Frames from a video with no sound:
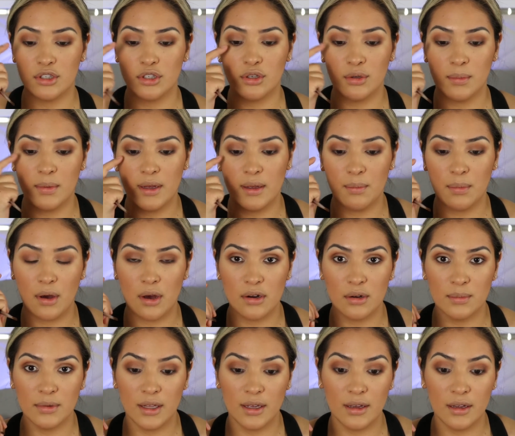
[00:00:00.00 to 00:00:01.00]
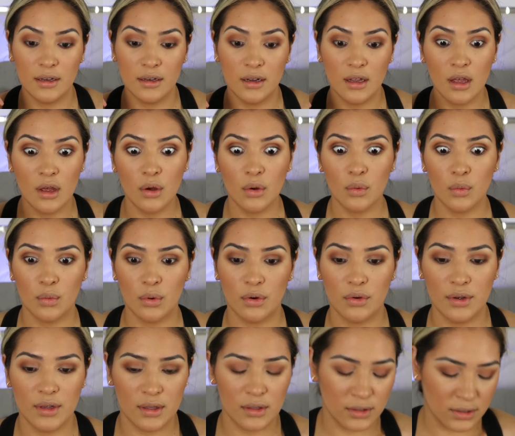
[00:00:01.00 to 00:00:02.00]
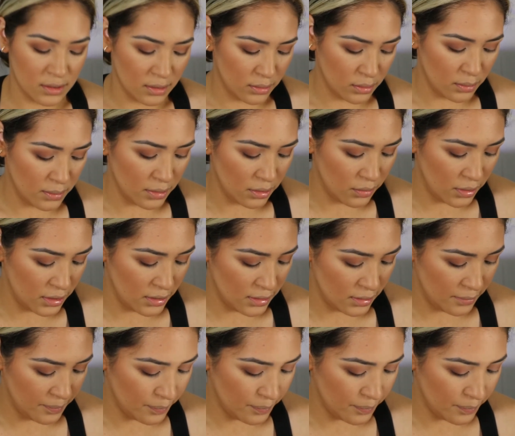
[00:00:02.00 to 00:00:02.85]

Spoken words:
to my bottom line. Well, it looks a little bit crazy.